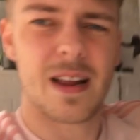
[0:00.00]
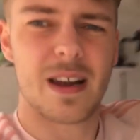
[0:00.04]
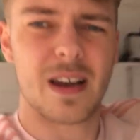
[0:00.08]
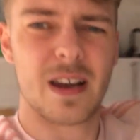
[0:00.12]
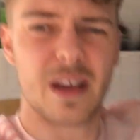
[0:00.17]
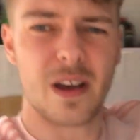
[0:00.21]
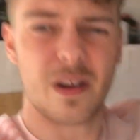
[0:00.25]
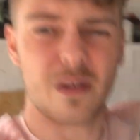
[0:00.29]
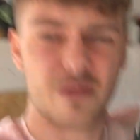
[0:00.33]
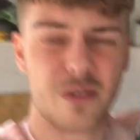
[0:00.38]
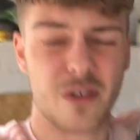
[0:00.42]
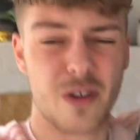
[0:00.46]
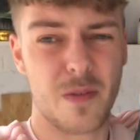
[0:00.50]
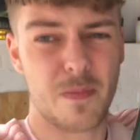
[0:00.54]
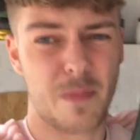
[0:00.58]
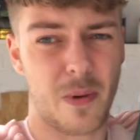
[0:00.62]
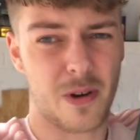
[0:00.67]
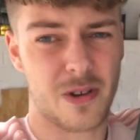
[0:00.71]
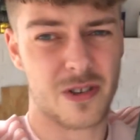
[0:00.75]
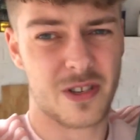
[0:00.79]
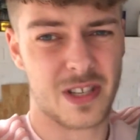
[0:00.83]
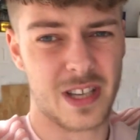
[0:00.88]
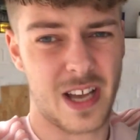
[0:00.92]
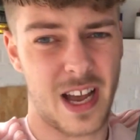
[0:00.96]
little new
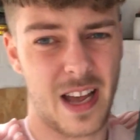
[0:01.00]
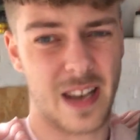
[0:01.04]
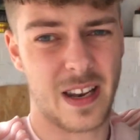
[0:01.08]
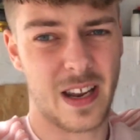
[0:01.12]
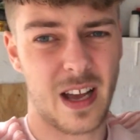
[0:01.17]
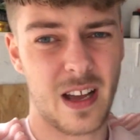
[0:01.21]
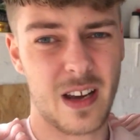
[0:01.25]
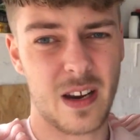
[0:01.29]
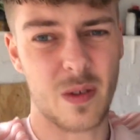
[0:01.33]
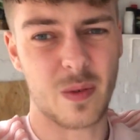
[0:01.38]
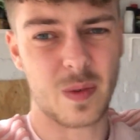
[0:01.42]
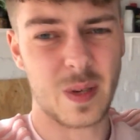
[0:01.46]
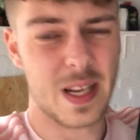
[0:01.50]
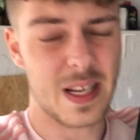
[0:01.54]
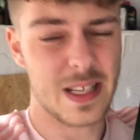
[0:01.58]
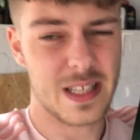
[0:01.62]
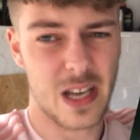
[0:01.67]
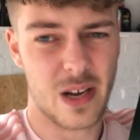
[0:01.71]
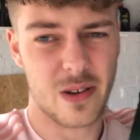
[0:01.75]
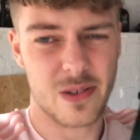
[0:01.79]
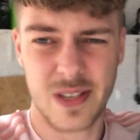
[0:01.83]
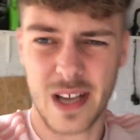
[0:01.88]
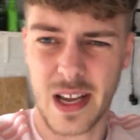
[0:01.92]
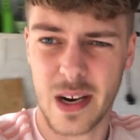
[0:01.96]
Bosch sander, little
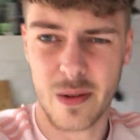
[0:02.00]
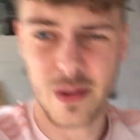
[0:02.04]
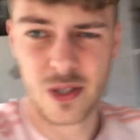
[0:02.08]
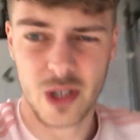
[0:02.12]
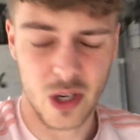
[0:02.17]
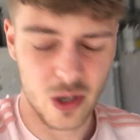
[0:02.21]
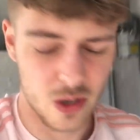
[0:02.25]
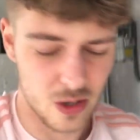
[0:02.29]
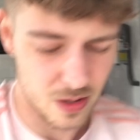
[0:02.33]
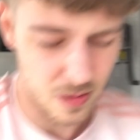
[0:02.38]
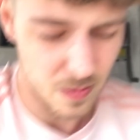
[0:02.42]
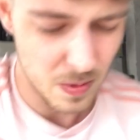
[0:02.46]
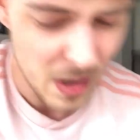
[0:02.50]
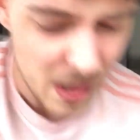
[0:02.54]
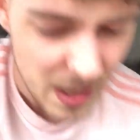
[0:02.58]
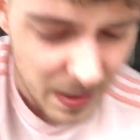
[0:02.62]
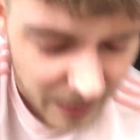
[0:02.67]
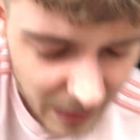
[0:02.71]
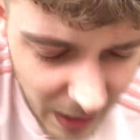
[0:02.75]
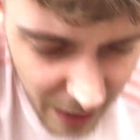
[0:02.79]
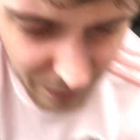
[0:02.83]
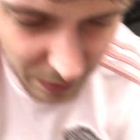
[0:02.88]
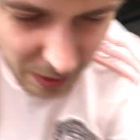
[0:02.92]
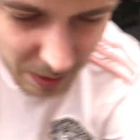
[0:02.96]
detail sander which I've got
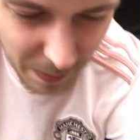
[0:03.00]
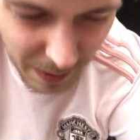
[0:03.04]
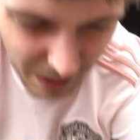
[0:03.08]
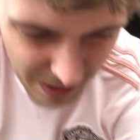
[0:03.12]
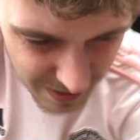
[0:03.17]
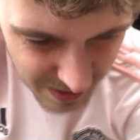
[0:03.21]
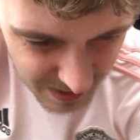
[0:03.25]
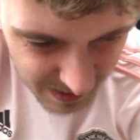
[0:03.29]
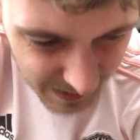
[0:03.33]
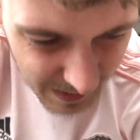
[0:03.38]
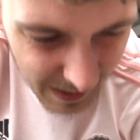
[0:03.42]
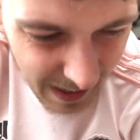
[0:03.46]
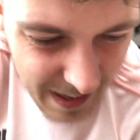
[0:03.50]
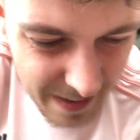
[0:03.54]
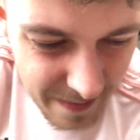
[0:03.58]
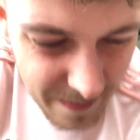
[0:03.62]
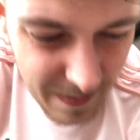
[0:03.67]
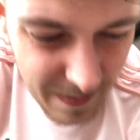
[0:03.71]
delivered in the post today,